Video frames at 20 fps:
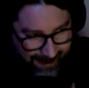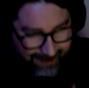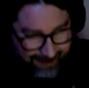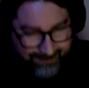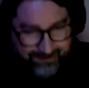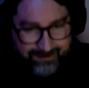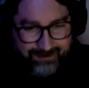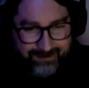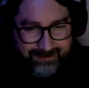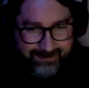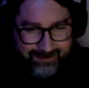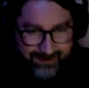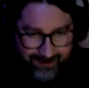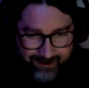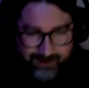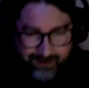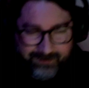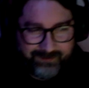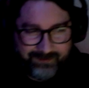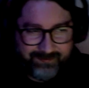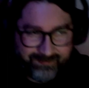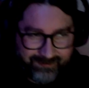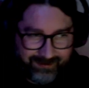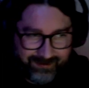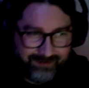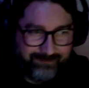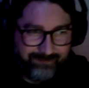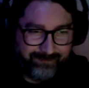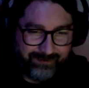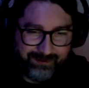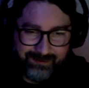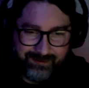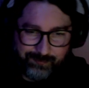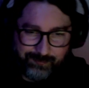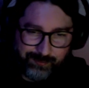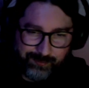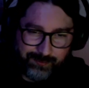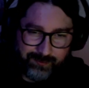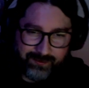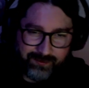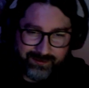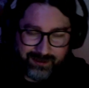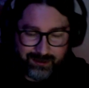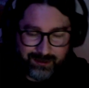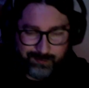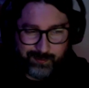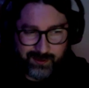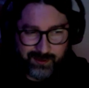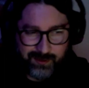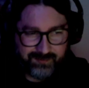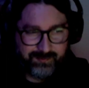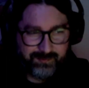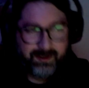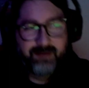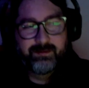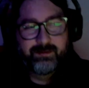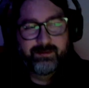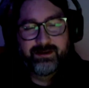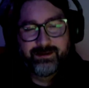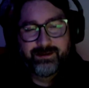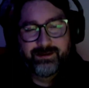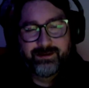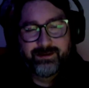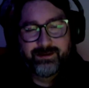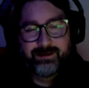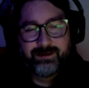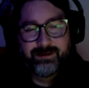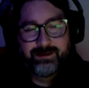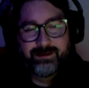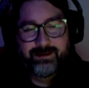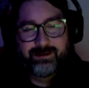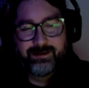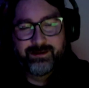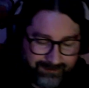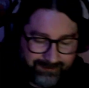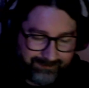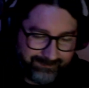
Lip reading: you gotta see Infinity Pool. Theater bucks, baby. Go to it.